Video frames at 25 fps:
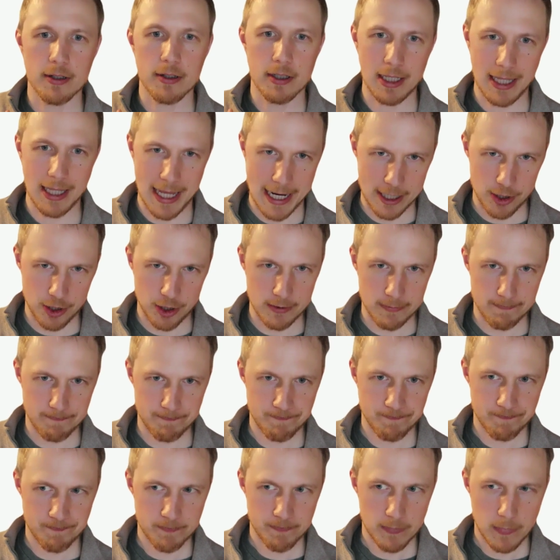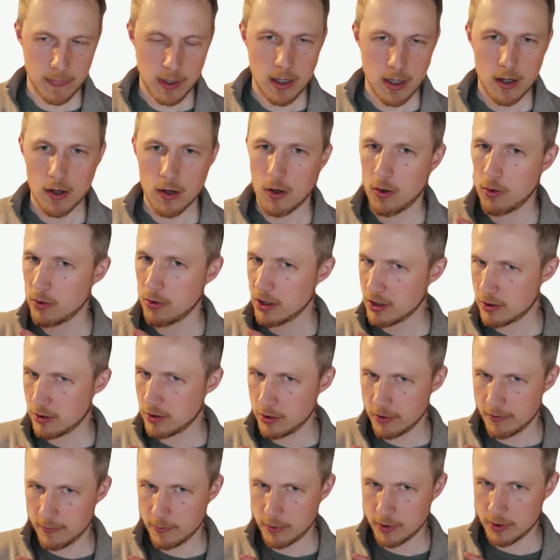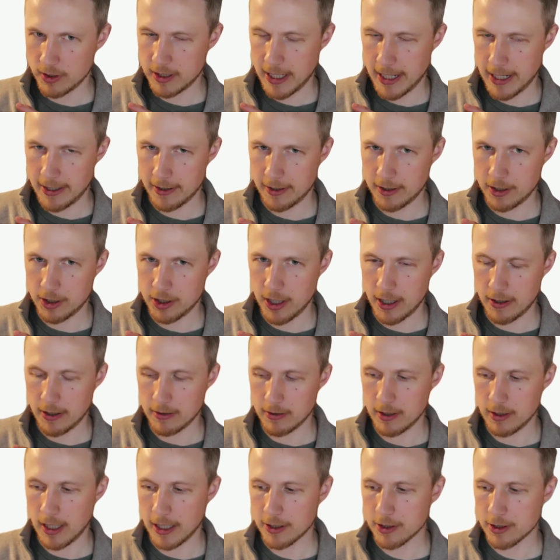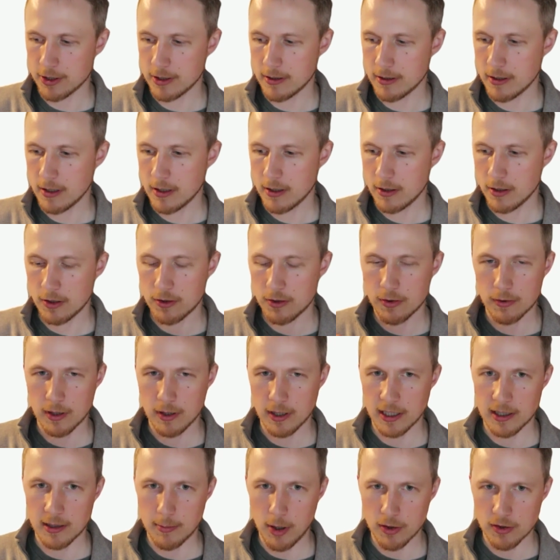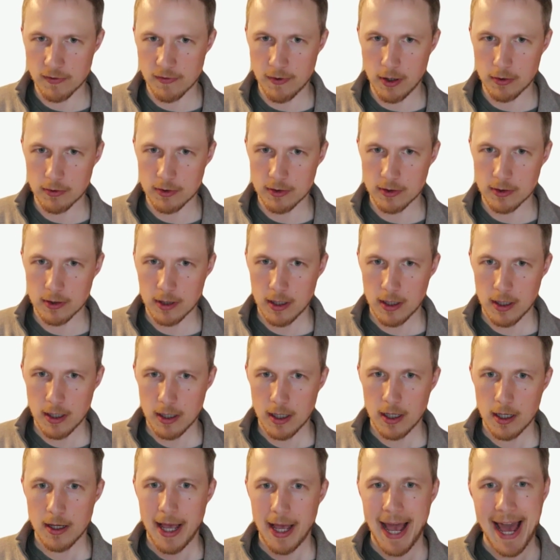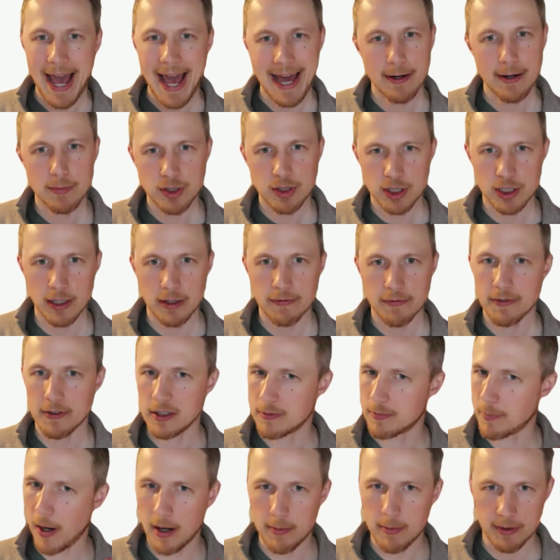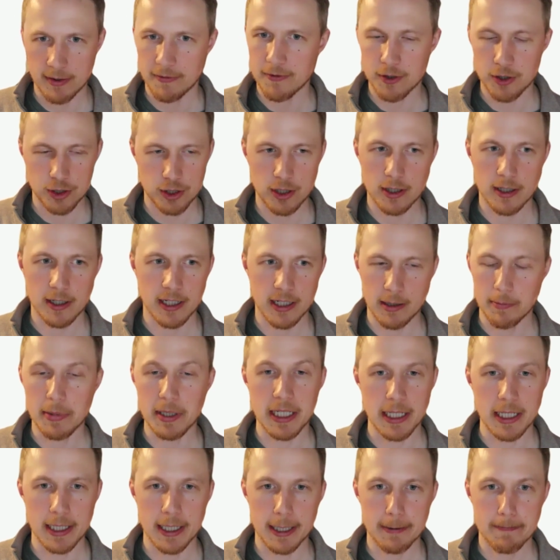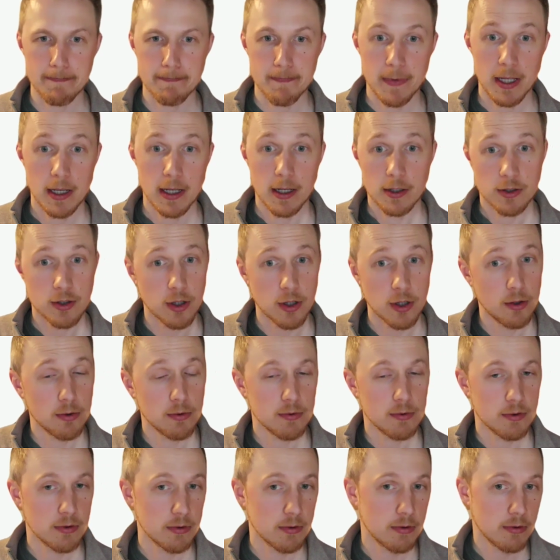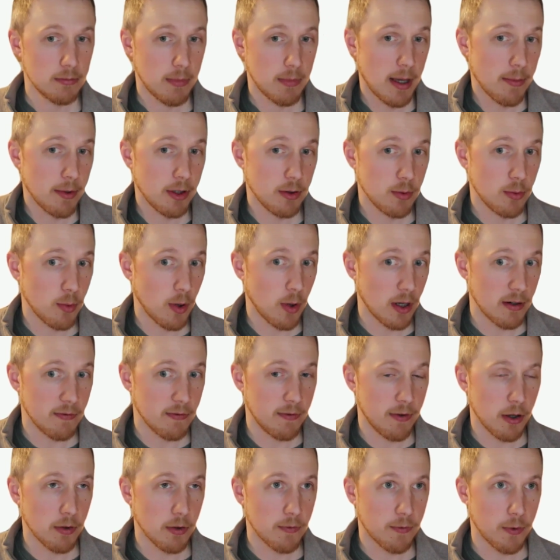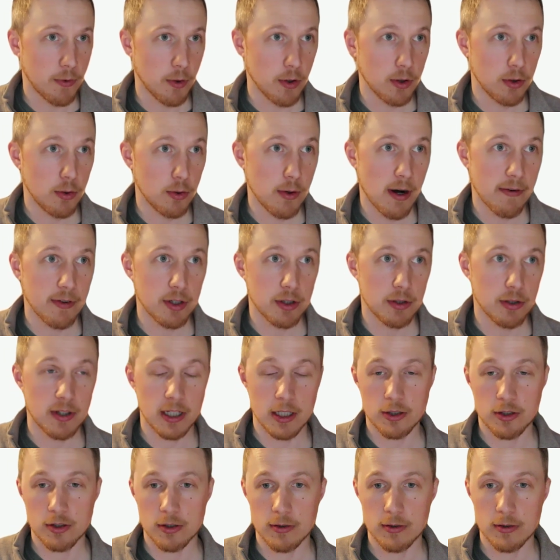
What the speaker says: election. Only two of them will stand in the general election, the two that get the most votes. Adam Schiff is probably for sure going to be in it. So maybe you want to vote for whoever you think